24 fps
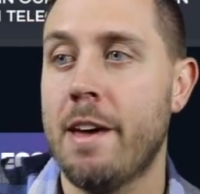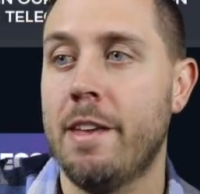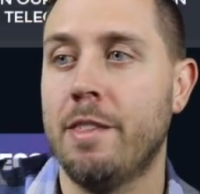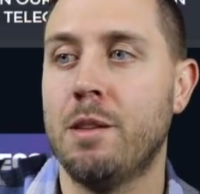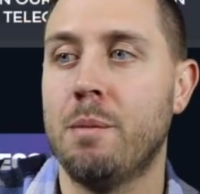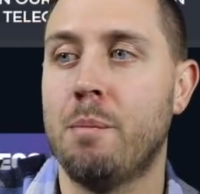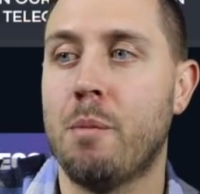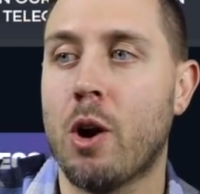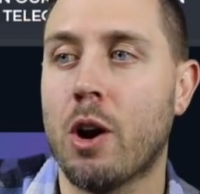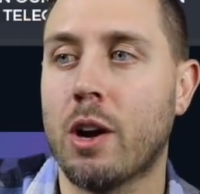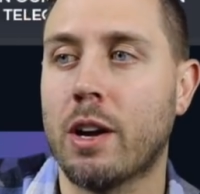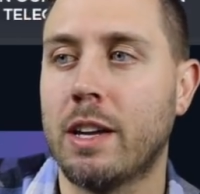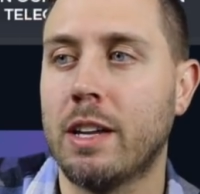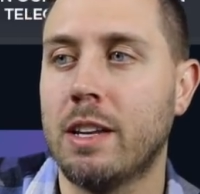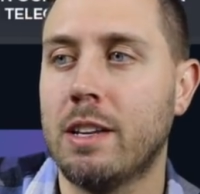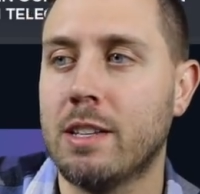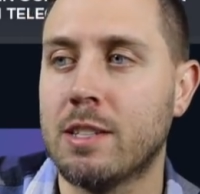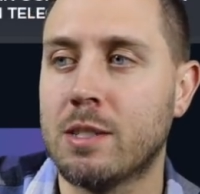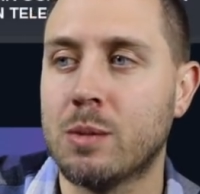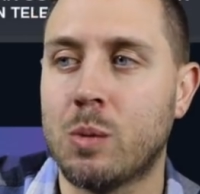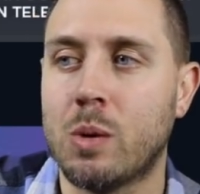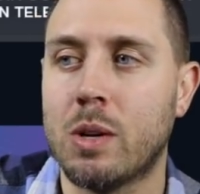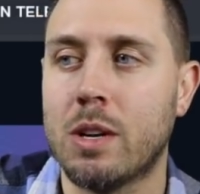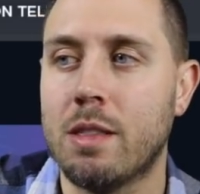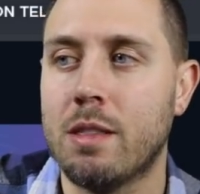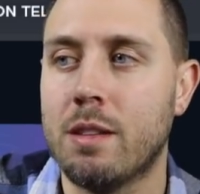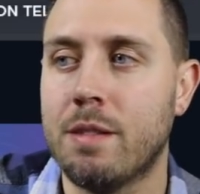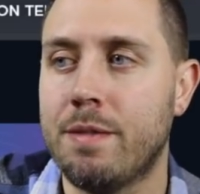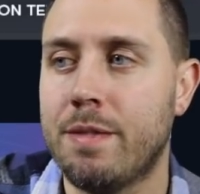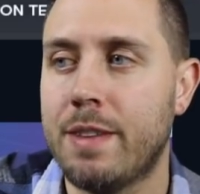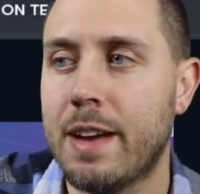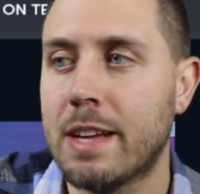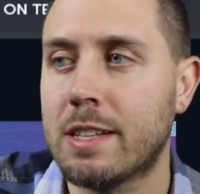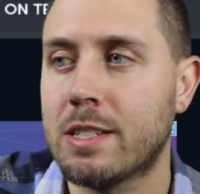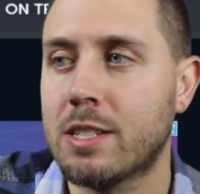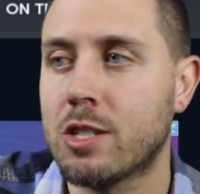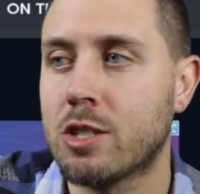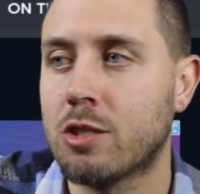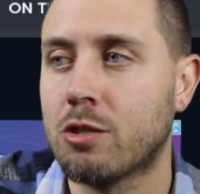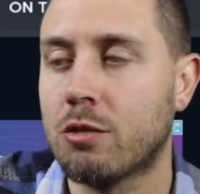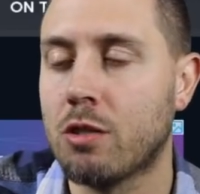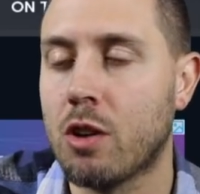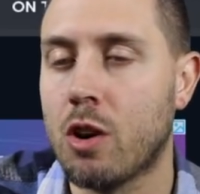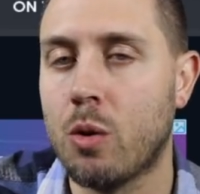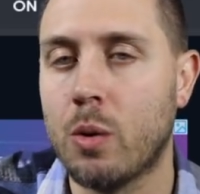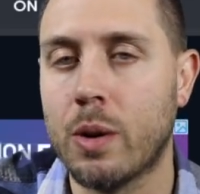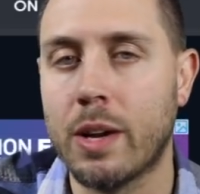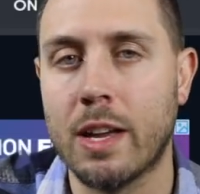The market is one of the fastest
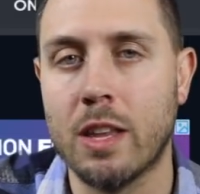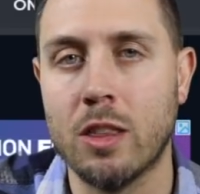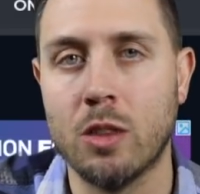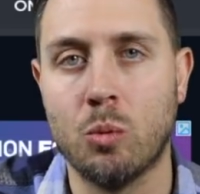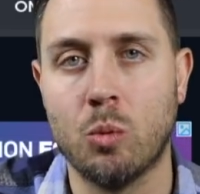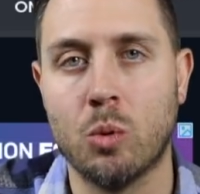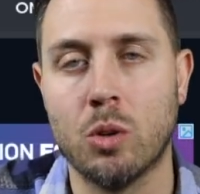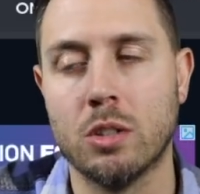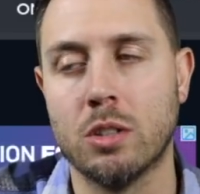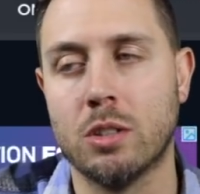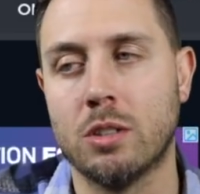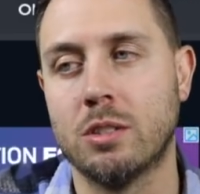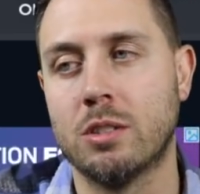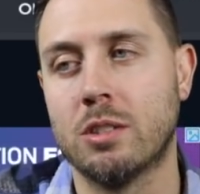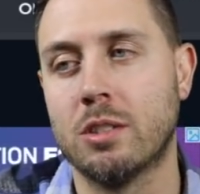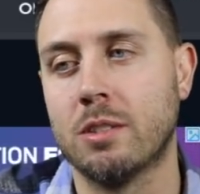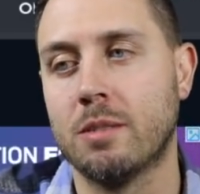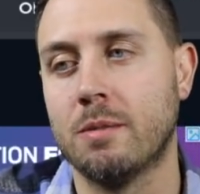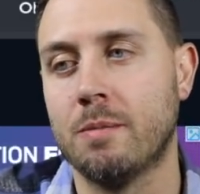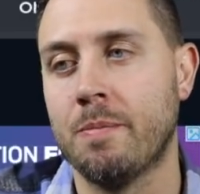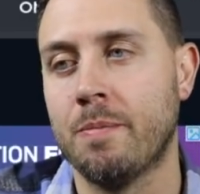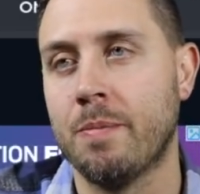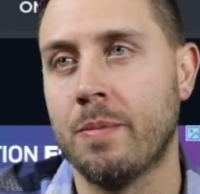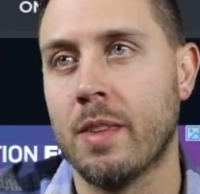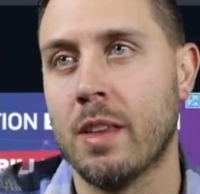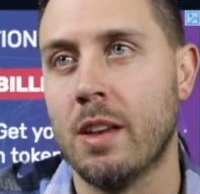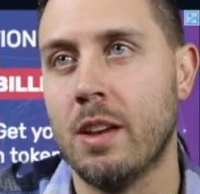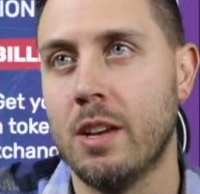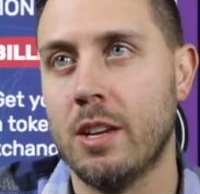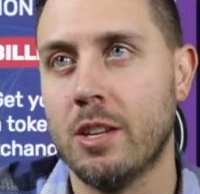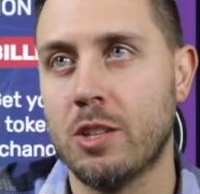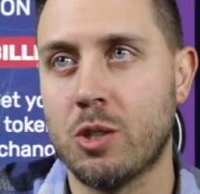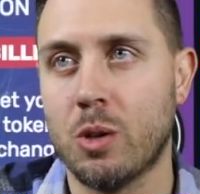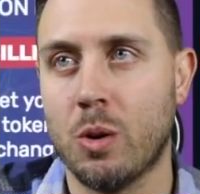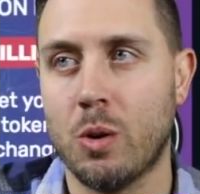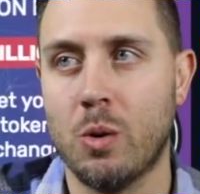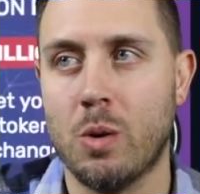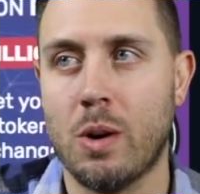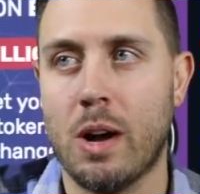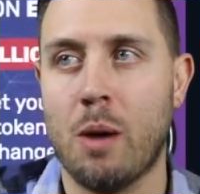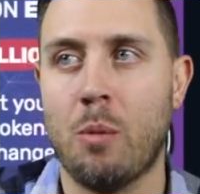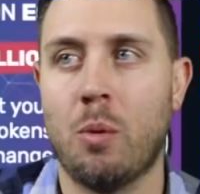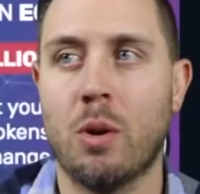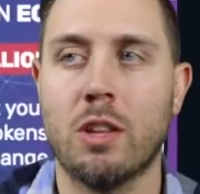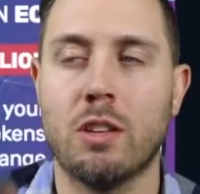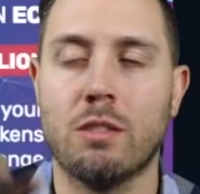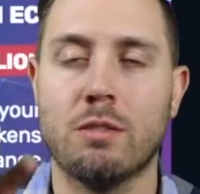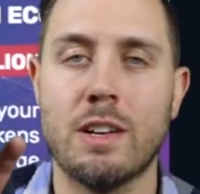growing in the world. So I
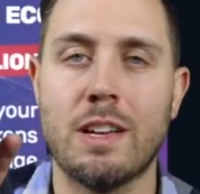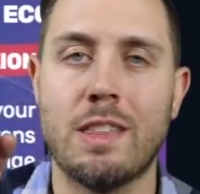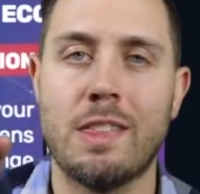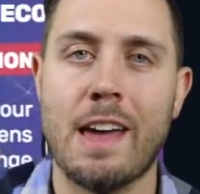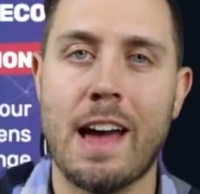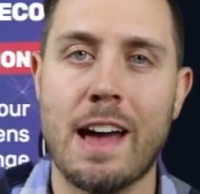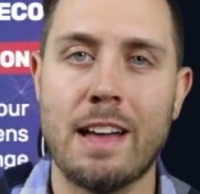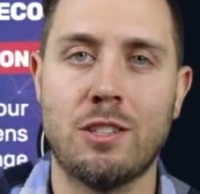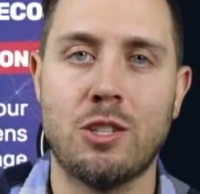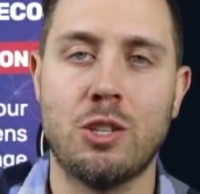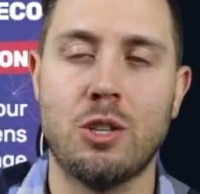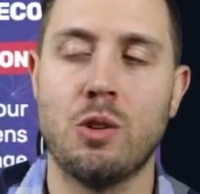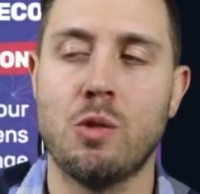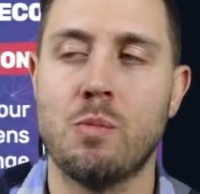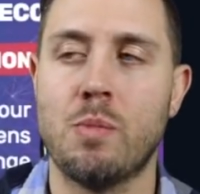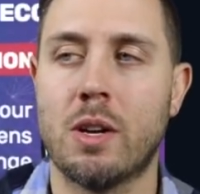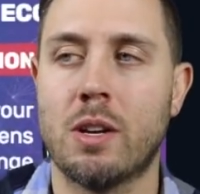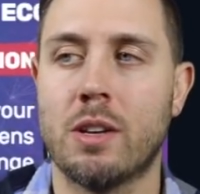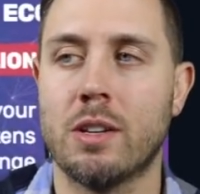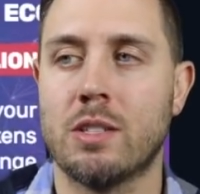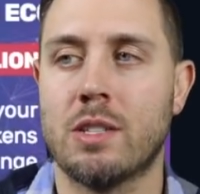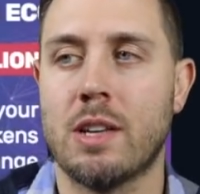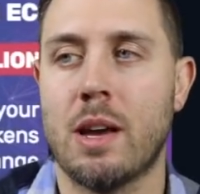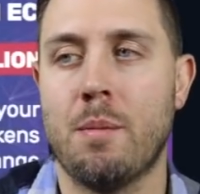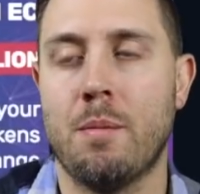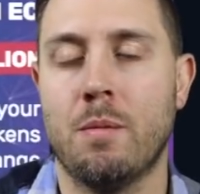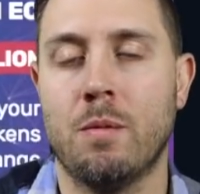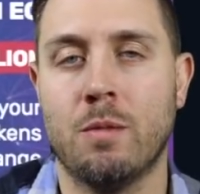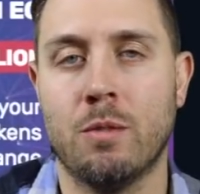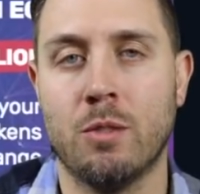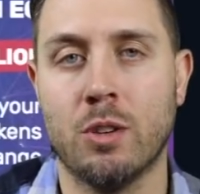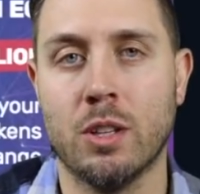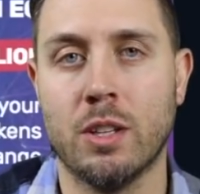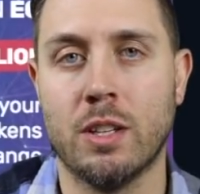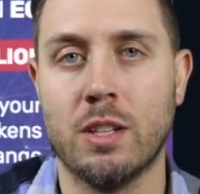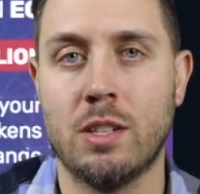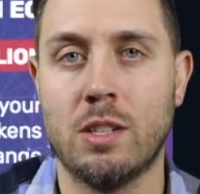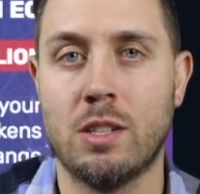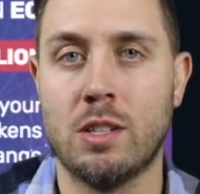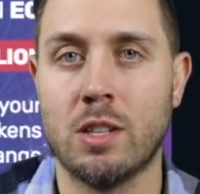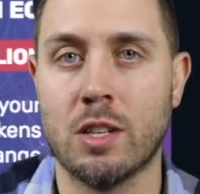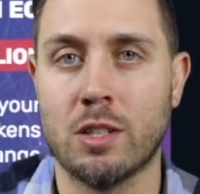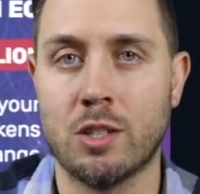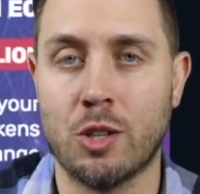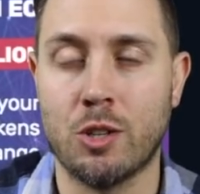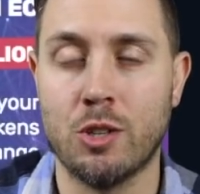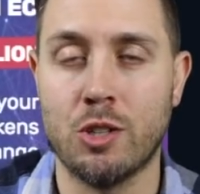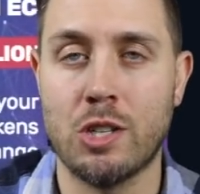wanted to read that to you because that really
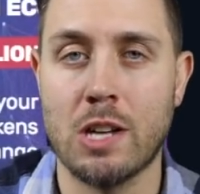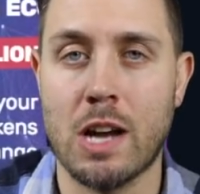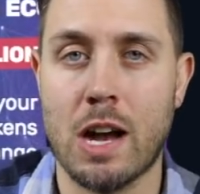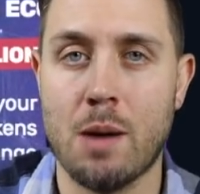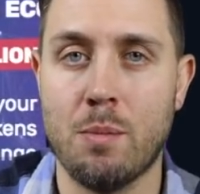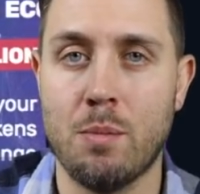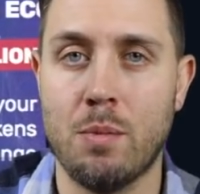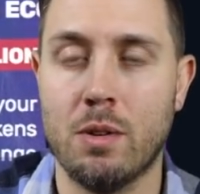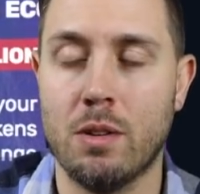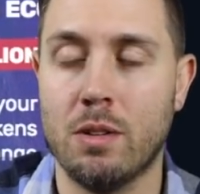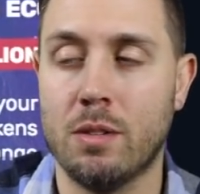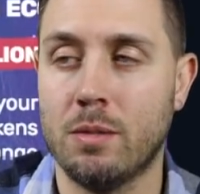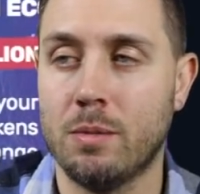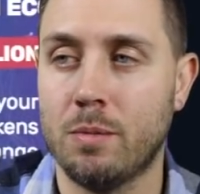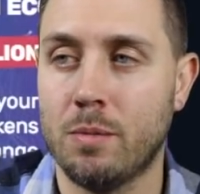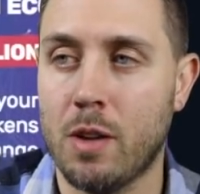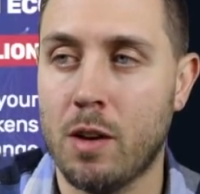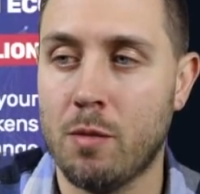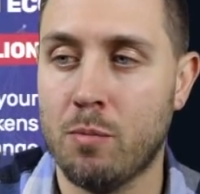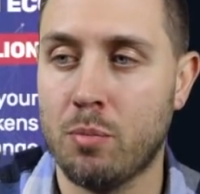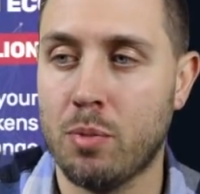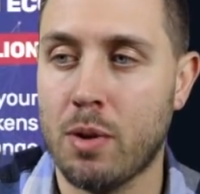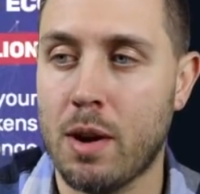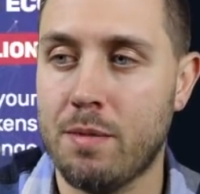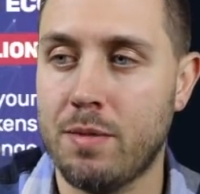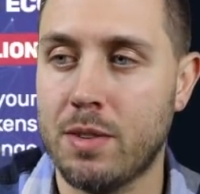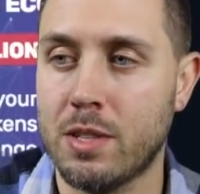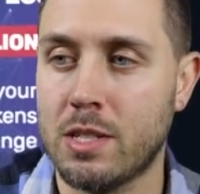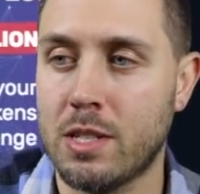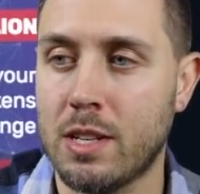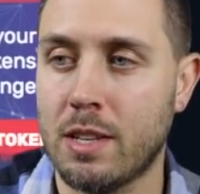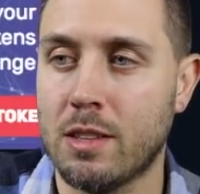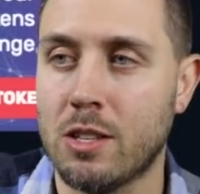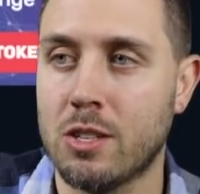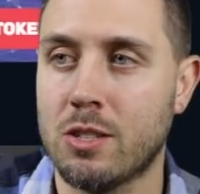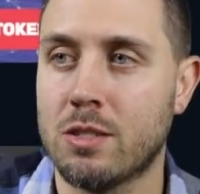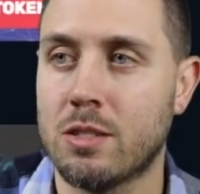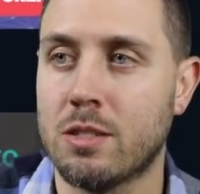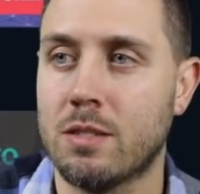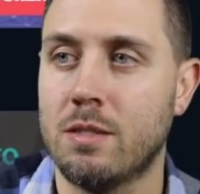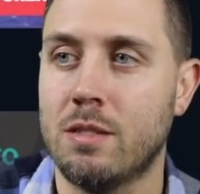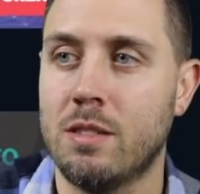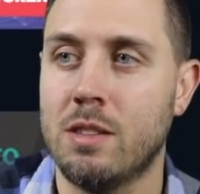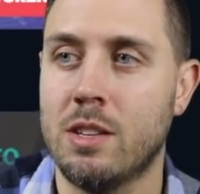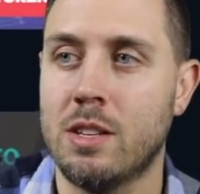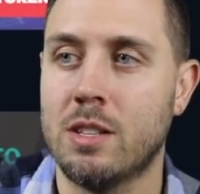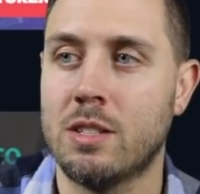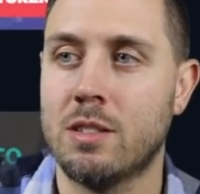does a good job of prefacing
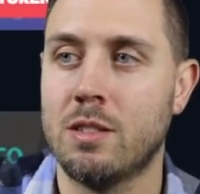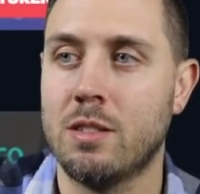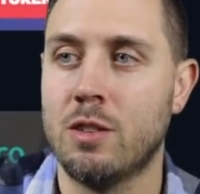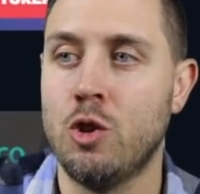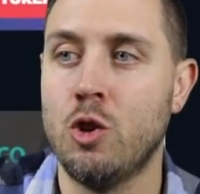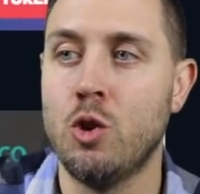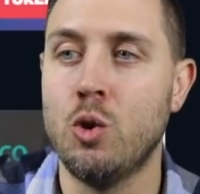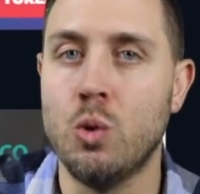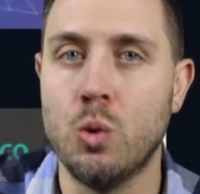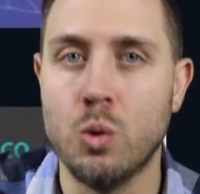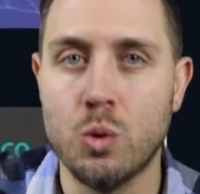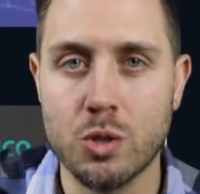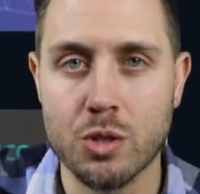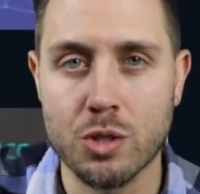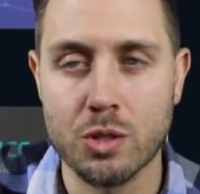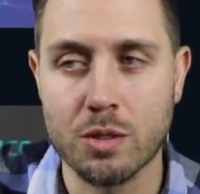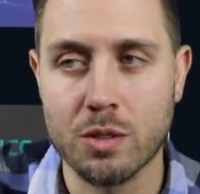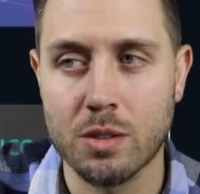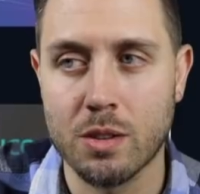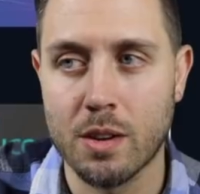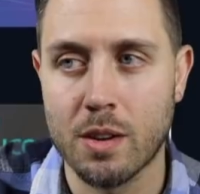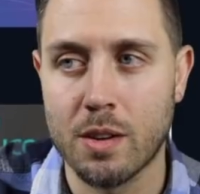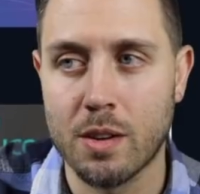this news.